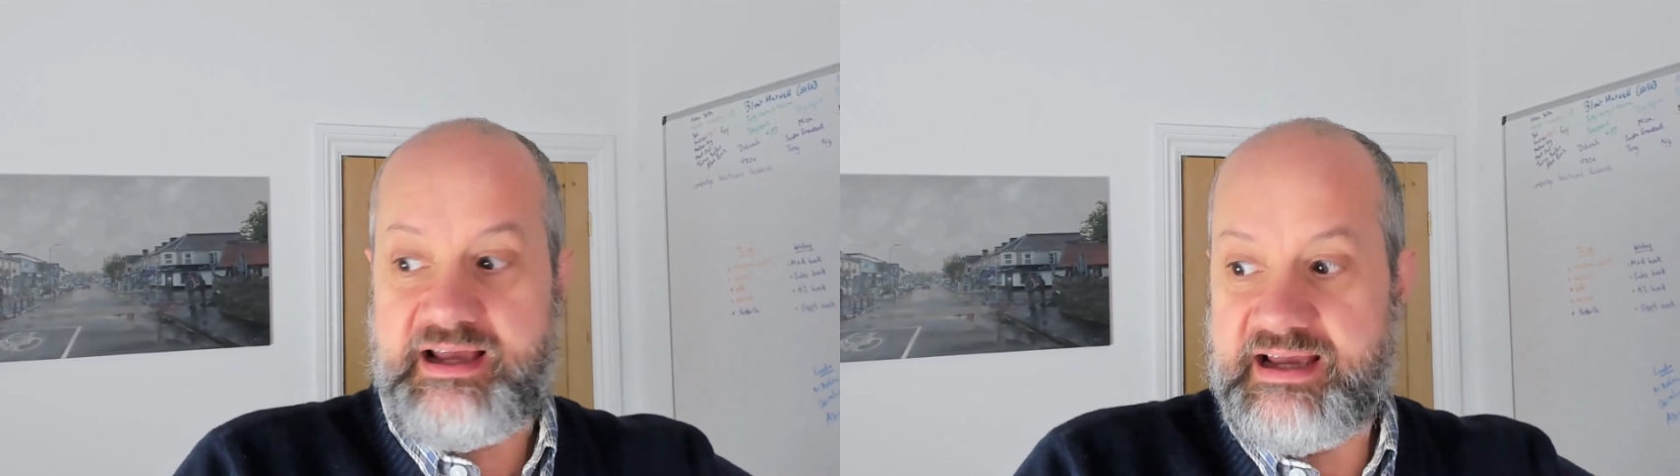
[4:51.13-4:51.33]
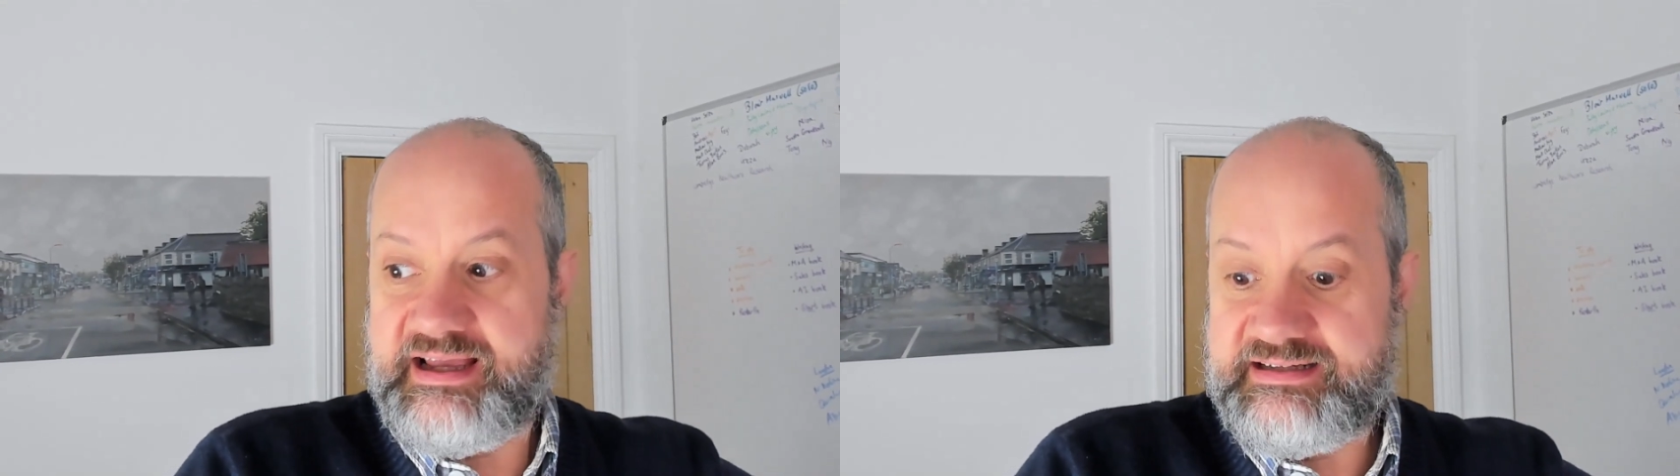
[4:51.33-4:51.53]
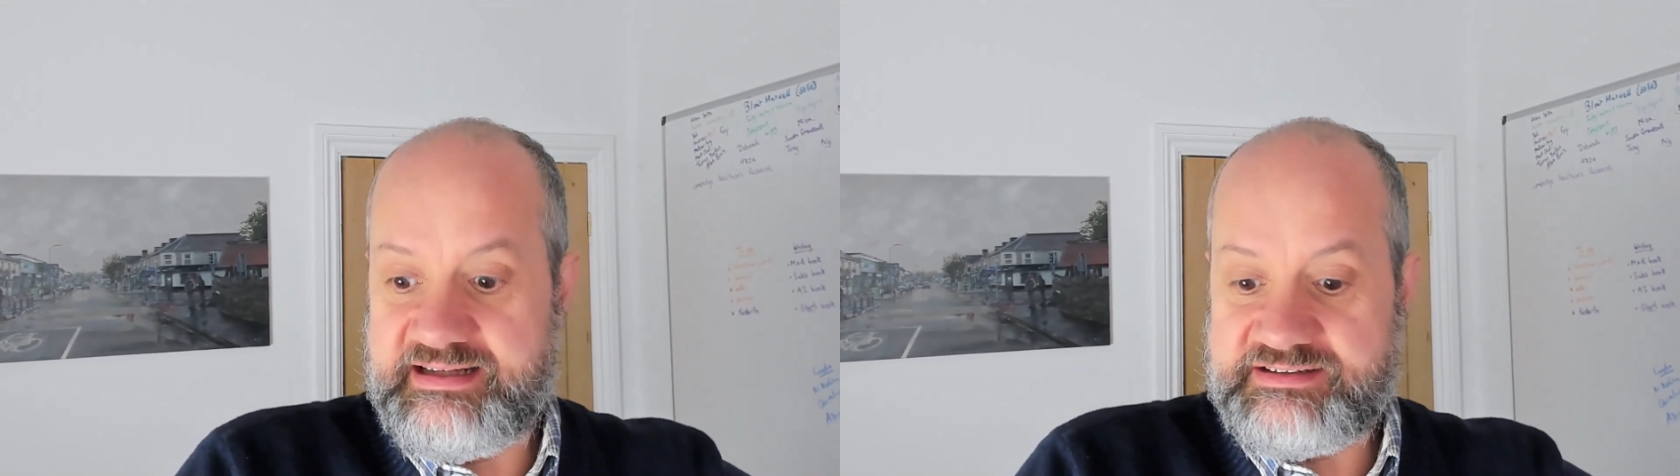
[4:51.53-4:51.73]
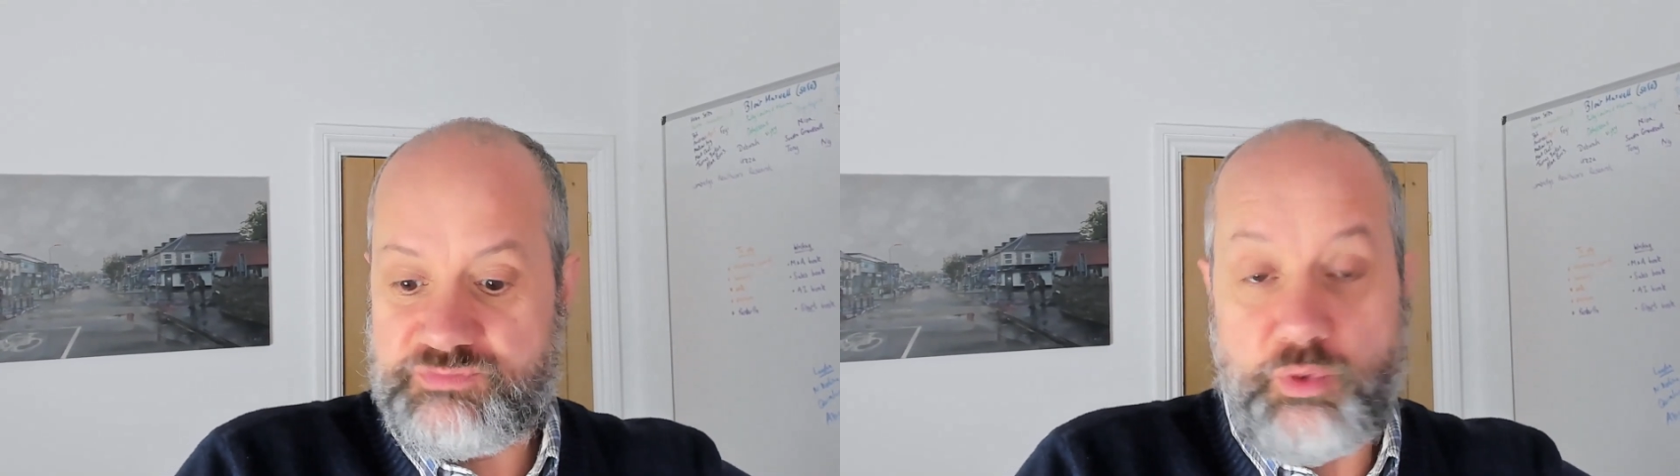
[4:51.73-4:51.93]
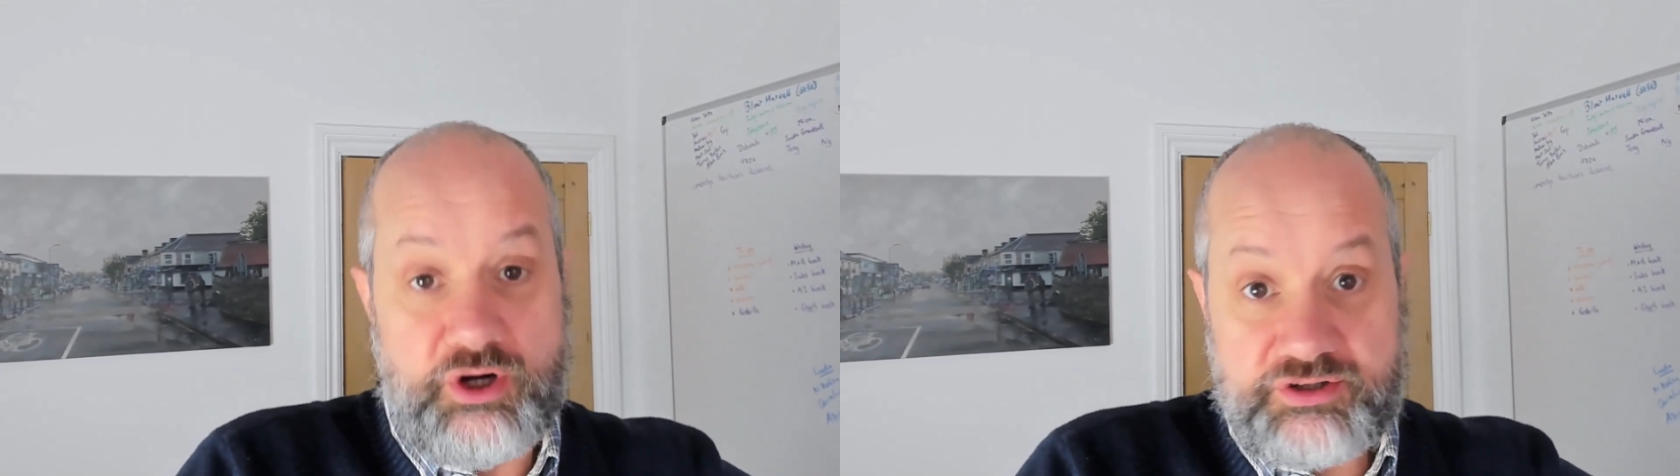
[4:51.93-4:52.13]
and it's
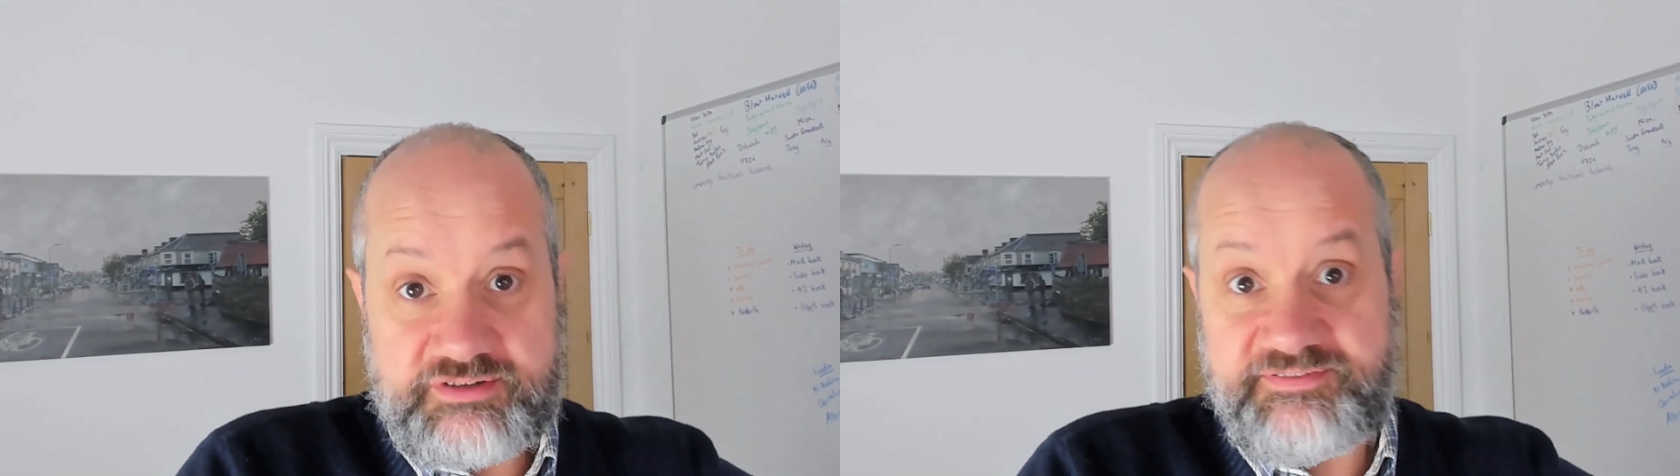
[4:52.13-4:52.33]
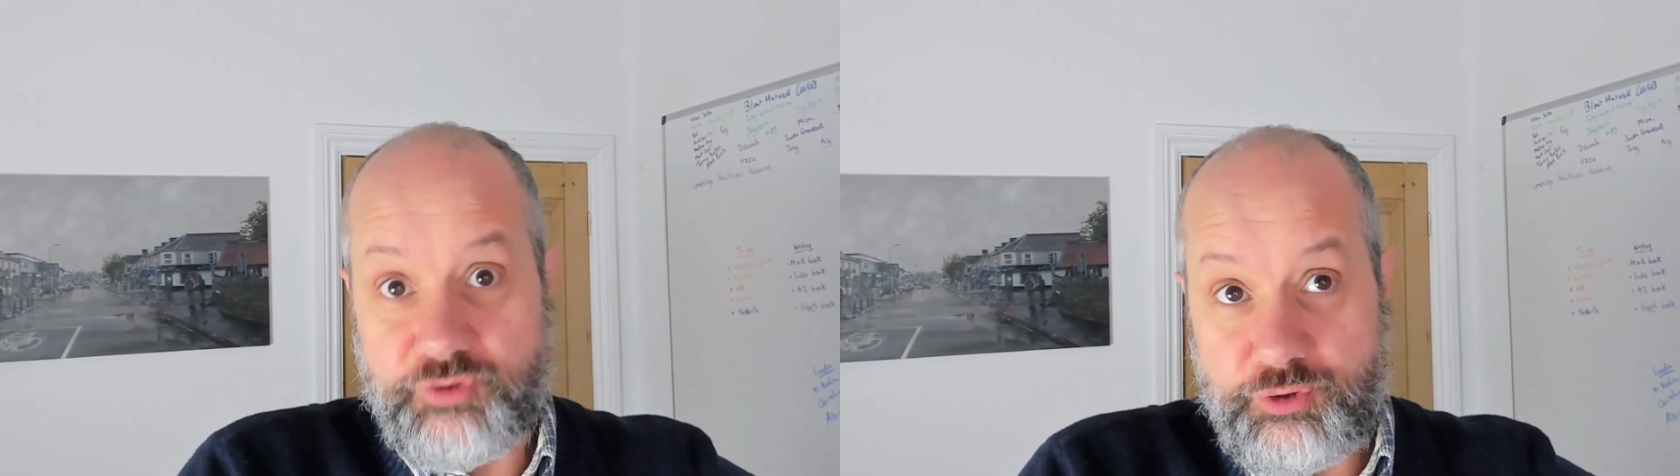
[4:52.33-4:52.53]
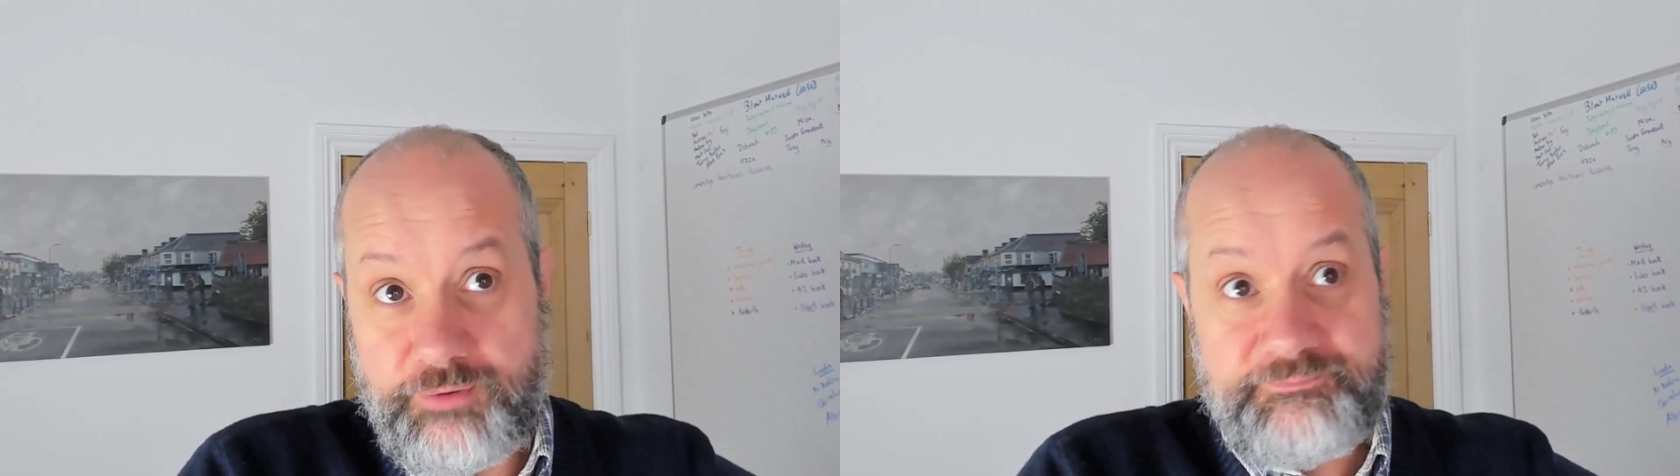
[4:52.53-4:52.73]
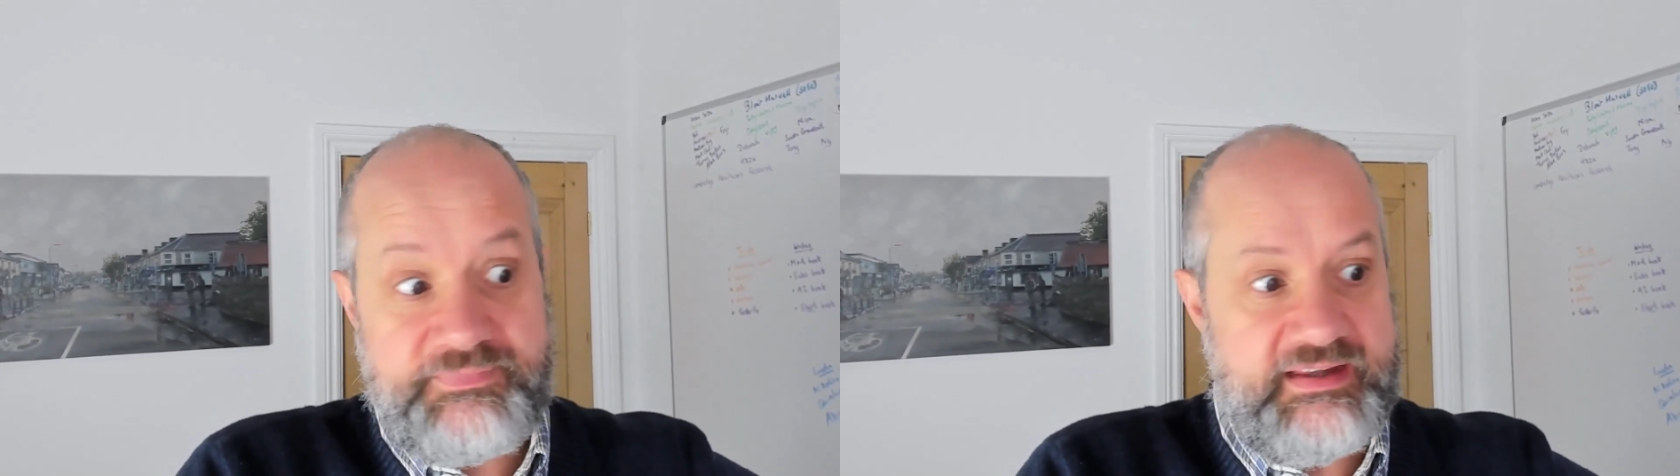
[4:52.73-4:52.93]
worked for.